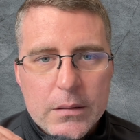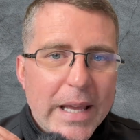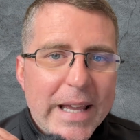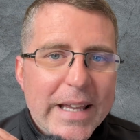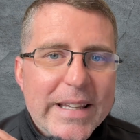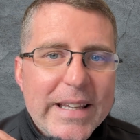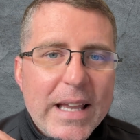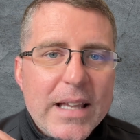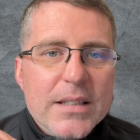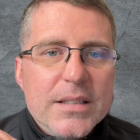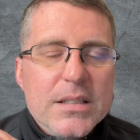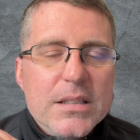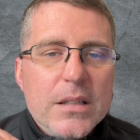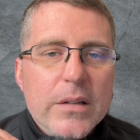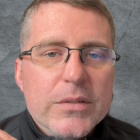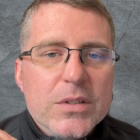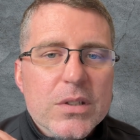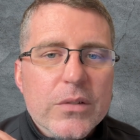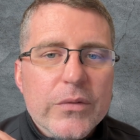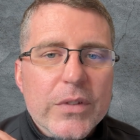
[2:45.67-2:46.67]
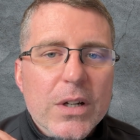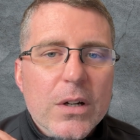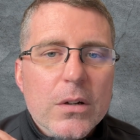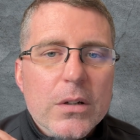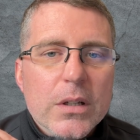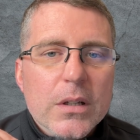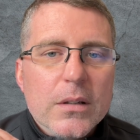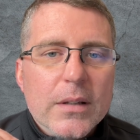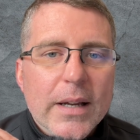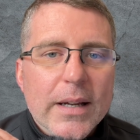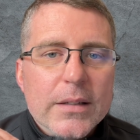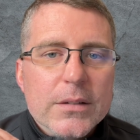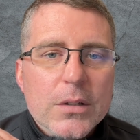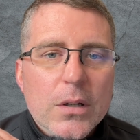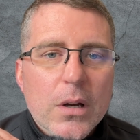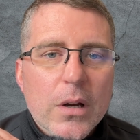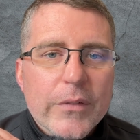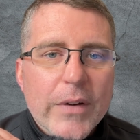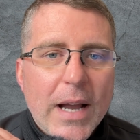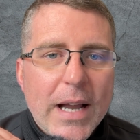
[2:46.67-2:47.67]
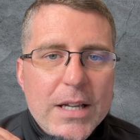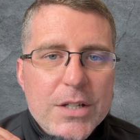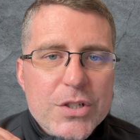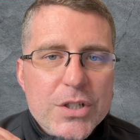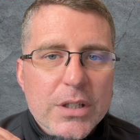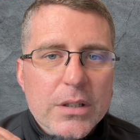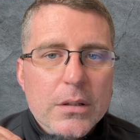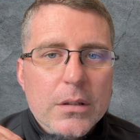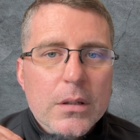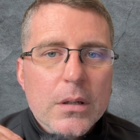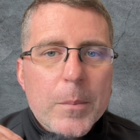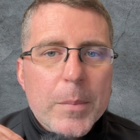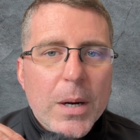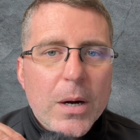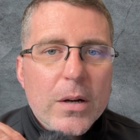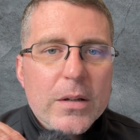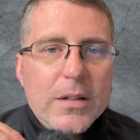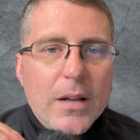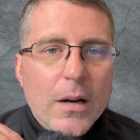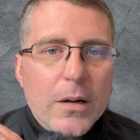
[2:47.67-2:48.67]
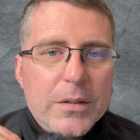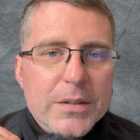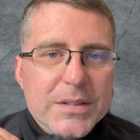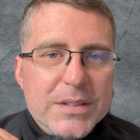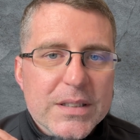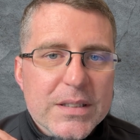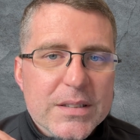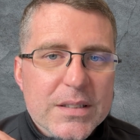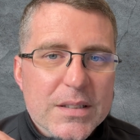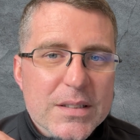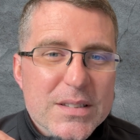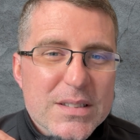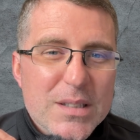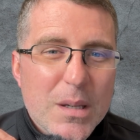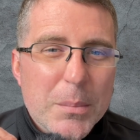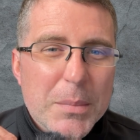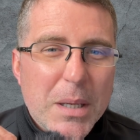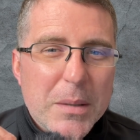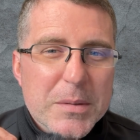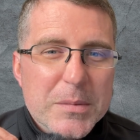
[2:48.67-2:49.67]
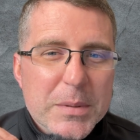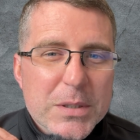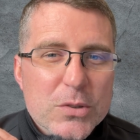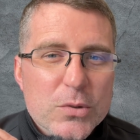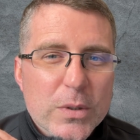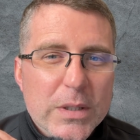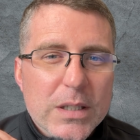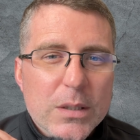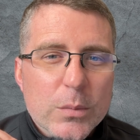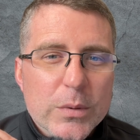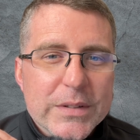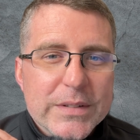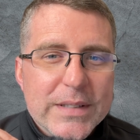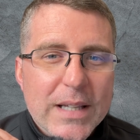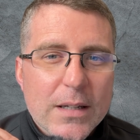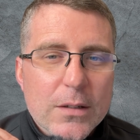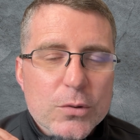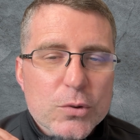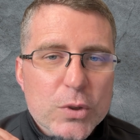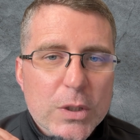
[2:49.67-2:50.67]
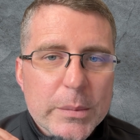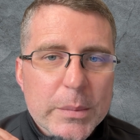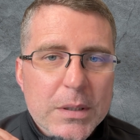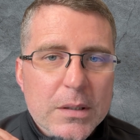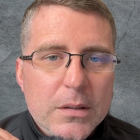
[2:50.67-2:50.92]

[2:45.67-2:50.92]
In cases of severe neglect of hygiene, periodontal disease can sometimes be treated with dental treatment